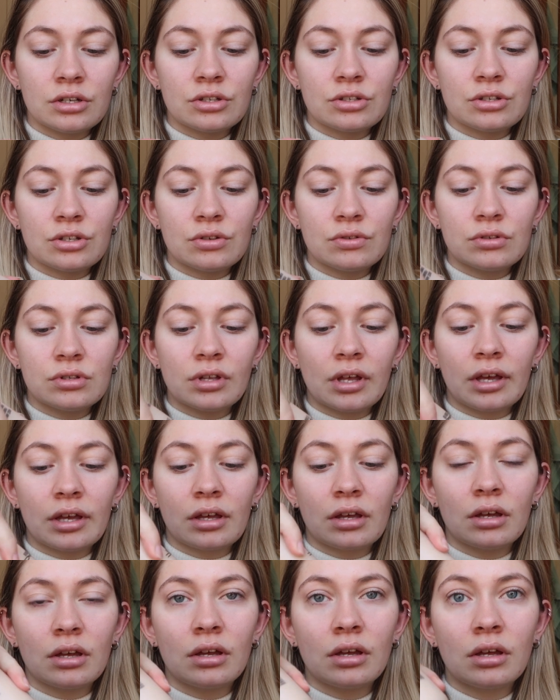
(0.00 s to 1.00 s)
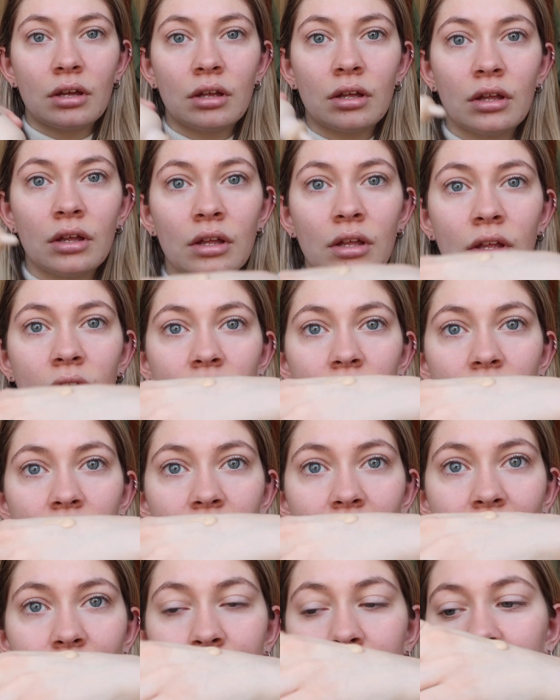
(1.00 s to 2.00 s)
Just use like
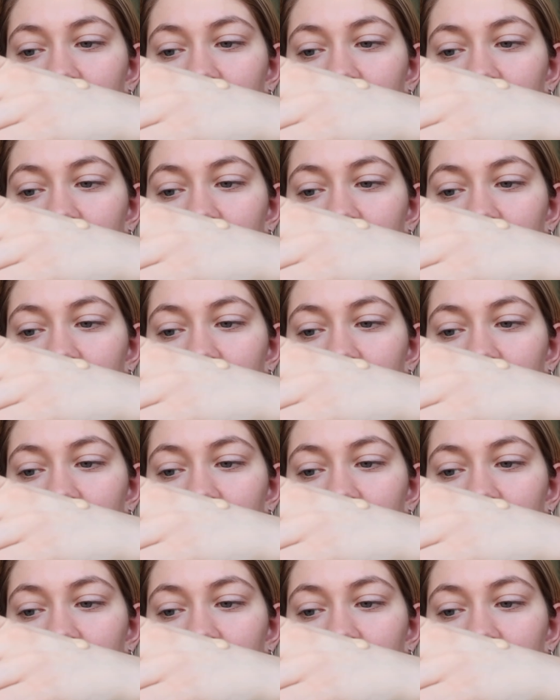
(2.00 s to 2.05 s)
that